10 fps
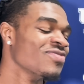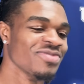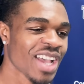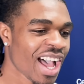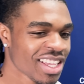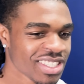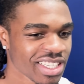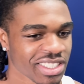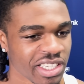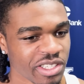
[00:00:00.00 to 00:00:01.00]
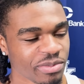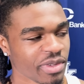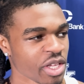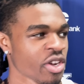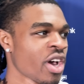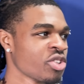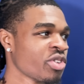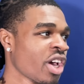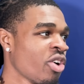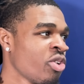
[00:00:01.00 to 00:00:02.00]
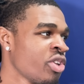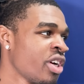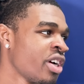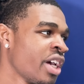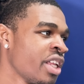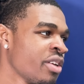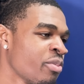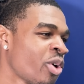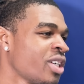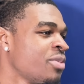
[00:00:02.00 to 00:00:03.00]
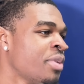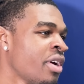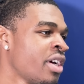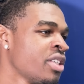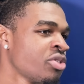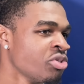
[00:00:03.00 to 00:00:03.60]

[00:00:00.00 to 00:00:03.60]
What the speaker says: Nah, just, you know, as you get older and more experienced, you